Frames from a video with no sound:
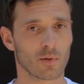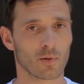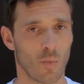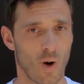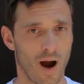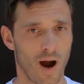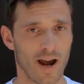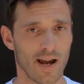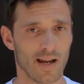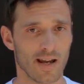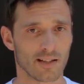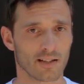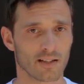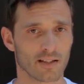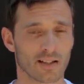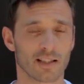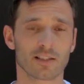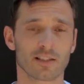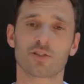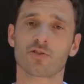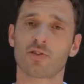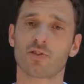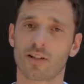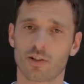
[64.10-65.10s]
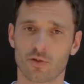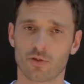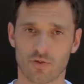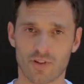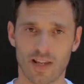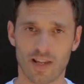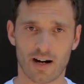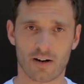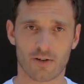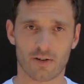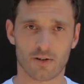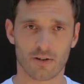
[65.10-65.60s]
bit wide. Let's try to
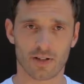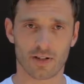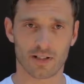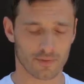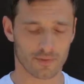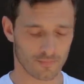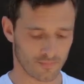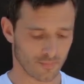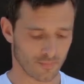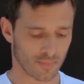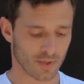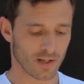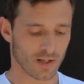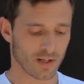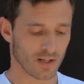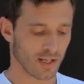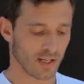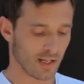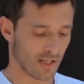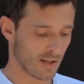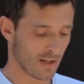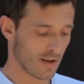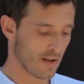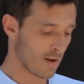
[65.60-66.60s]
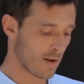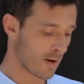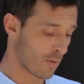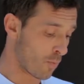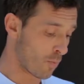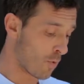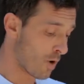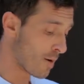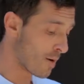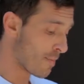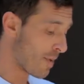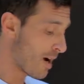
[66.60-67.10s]
narrow it.
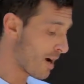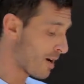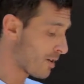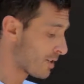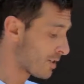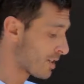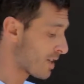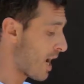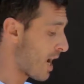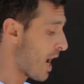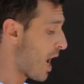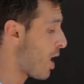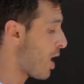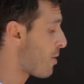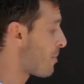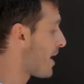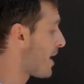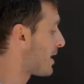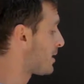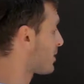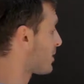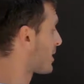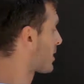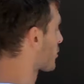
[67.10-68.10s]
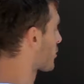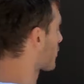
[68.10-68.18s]
What about how might